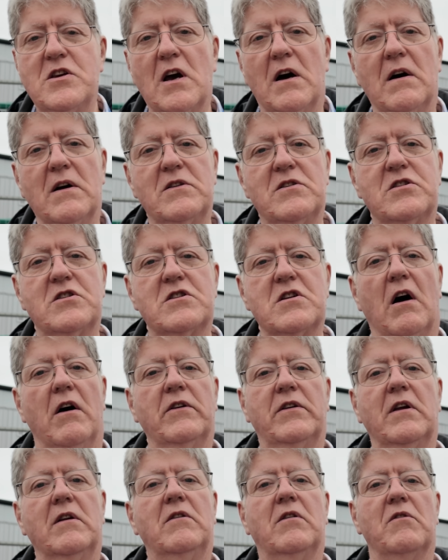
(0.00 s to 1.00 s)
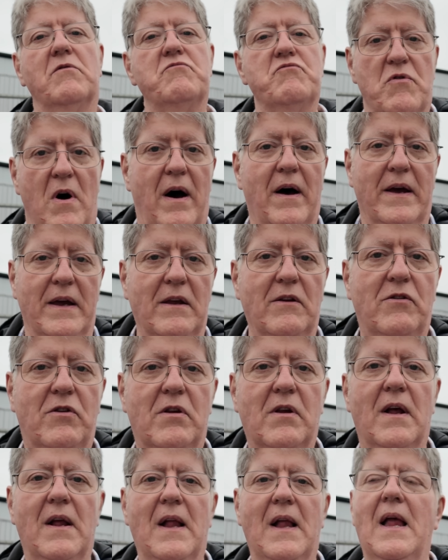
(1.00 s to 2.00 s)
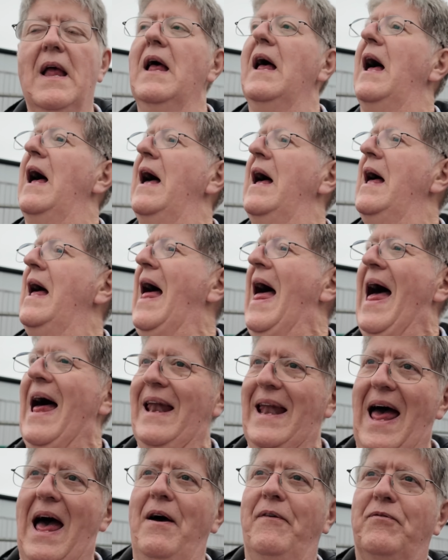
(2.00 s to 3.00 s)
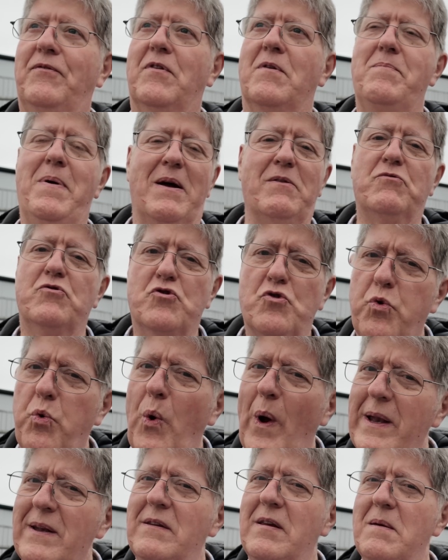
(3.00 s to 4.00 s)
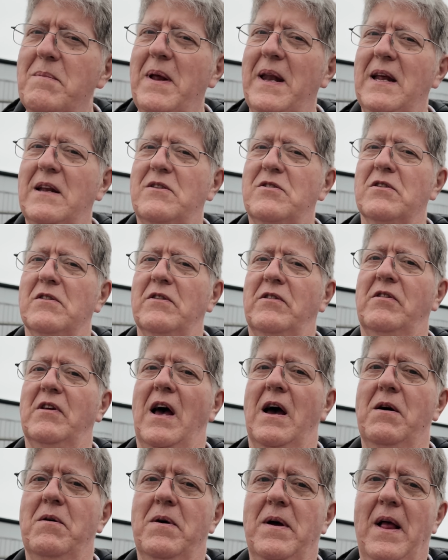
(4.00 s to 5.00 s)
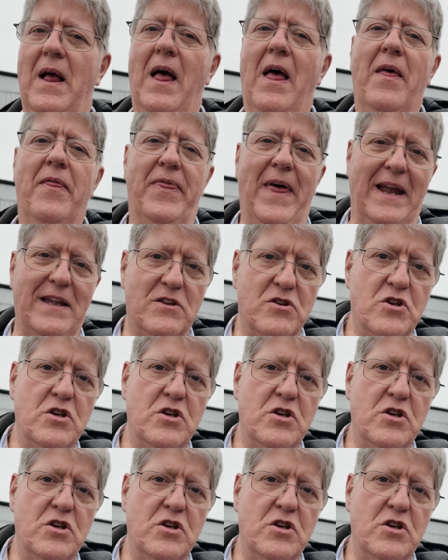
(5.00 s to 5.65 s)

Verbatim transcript: charge starting to rise. And after about 20 minutes or so, that